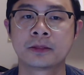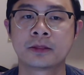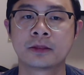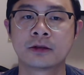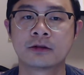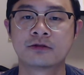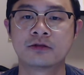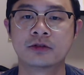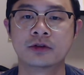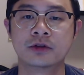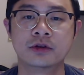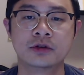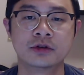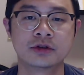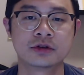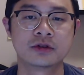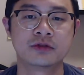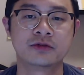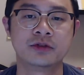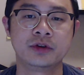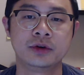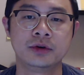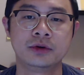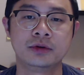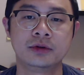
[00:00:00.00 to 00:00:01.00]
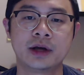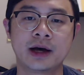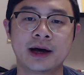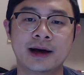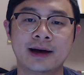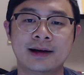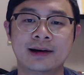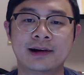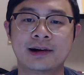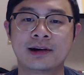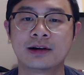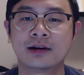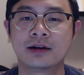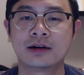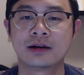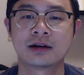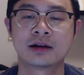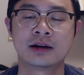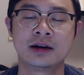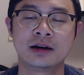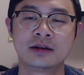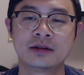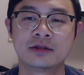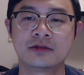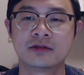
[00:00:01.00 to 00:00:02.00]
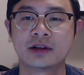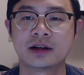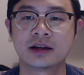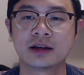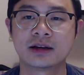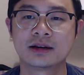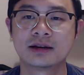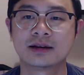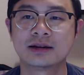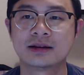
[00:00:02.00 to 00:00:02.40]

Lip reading: for those of you that are kind of like,